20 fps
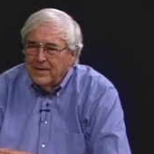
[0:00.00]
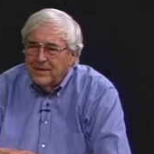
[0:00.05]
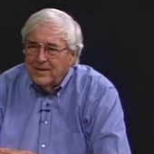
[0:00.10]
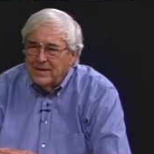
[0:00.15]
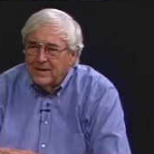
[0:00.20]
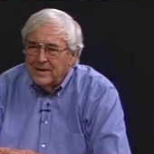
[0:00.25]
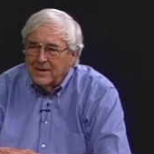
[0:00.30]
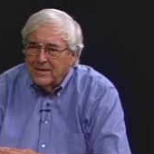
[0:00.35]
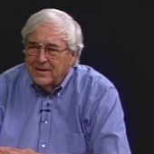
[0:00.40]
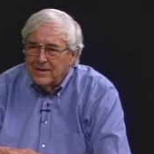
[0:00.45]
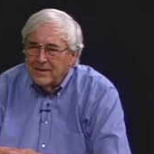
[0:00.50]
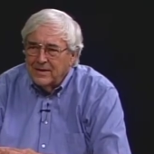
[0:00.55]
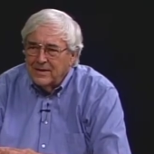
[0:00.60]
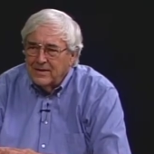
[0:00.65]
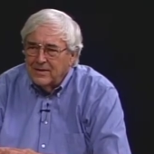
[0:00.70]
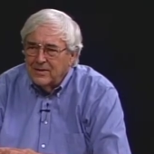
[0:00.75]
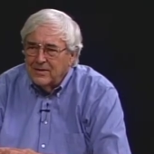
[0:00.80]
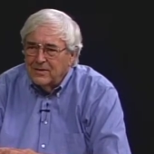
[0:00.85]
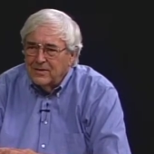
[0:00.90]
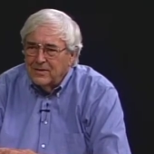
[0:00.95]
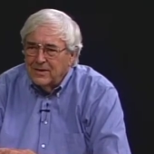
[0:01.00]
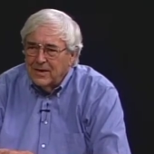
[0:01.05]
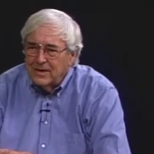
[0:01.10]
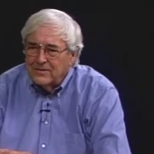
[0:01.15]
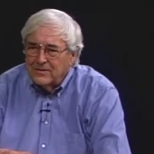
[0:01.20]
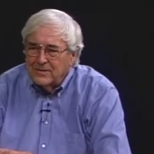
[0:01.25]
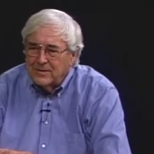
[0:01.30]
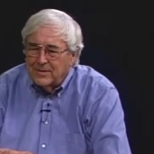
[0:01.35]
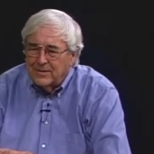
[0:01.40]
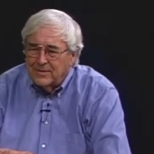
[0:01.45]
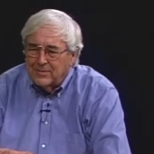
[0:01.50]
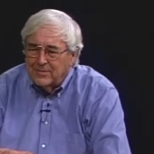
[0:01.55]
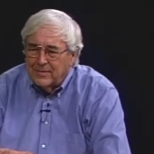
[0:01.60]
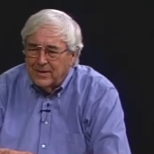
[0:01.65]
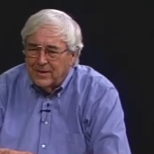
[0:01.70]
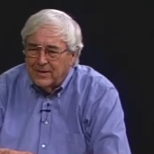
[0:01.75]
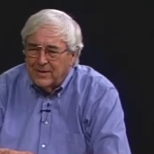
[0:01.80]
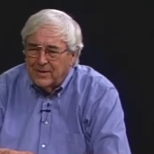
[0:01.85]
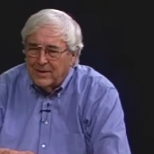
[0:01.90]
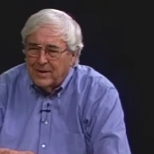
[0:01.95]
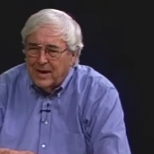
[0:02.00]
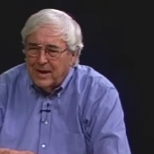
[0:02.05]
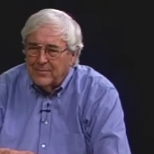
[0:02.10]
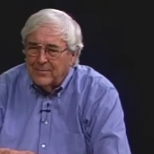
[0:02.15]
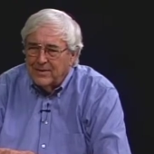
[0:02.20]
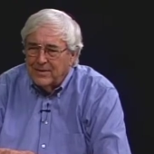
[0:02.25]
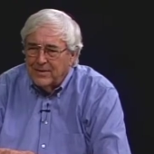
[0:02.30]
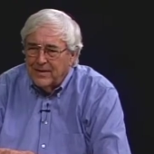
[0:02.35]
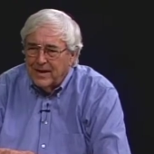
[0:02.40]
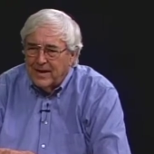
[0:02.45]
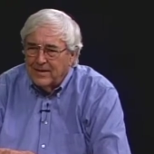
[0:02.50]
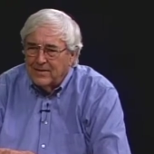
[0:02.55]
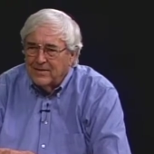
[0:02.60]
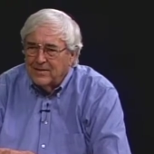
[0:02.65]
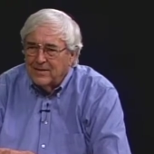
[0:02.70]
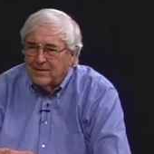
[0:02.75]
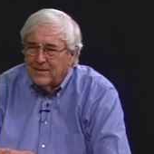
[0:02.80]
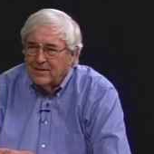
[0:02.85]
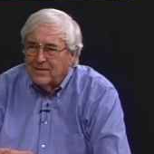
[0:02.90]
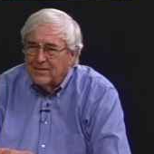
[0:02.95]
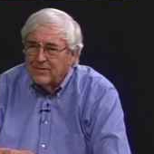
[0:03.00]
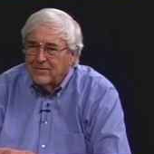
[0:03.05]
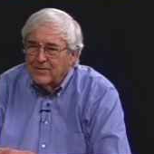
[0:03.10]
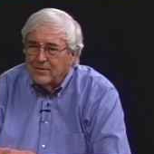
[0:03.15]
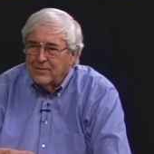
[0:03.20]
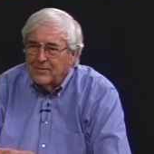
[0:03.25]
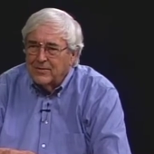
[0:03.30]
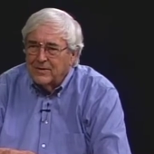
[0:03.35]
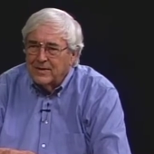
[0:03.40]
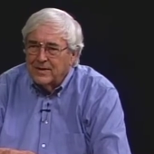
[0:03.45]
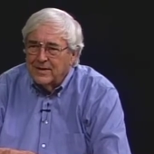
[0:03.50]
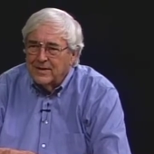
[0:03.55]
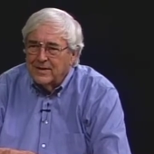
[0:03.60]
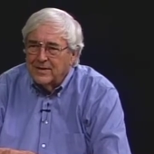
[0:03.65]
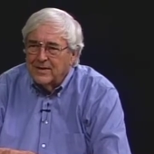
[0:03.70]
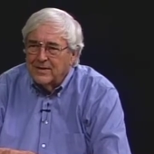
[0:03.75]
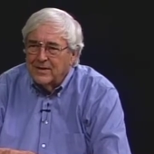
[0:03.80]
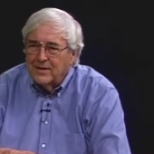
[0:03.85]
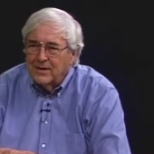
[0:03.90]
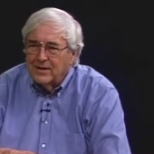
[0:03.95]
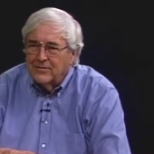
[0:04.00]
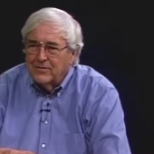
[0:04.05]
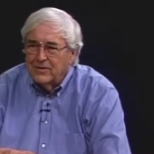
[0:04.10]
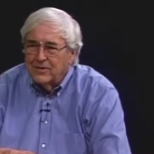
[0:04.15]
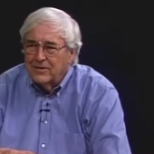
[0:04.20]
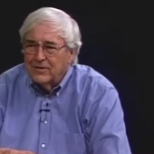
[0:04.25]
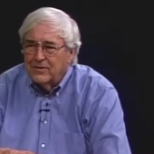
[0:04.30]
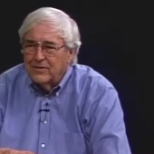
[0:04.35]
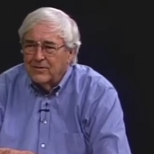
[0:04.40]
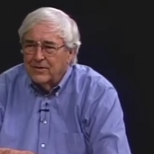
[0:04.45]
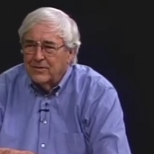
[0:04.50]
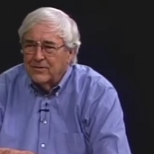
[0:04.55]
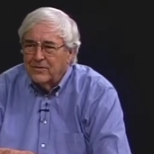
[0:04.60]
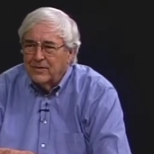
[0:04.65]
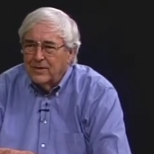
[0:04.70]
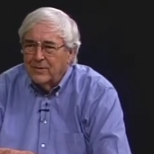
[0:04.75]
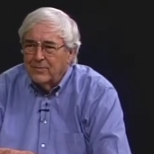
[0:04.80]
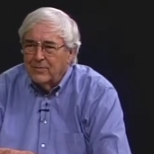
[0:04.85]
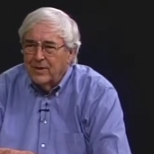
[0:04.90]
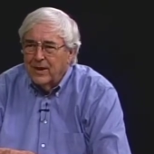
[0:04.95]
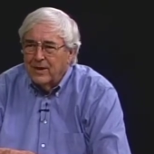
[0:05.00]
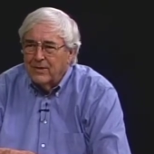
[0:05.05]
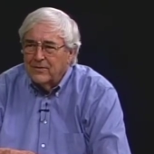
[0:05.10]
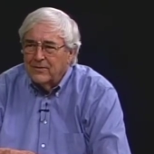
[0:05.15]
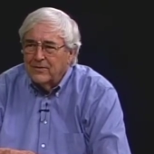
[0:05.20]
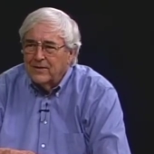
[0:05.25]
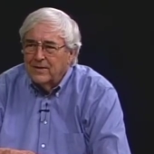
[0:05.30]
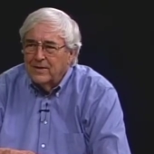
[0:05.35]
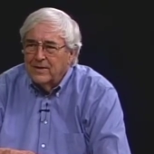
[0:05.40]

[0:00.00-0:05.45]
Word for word: and uh, you can actually get a copy of that uh, through the Harvard University Press,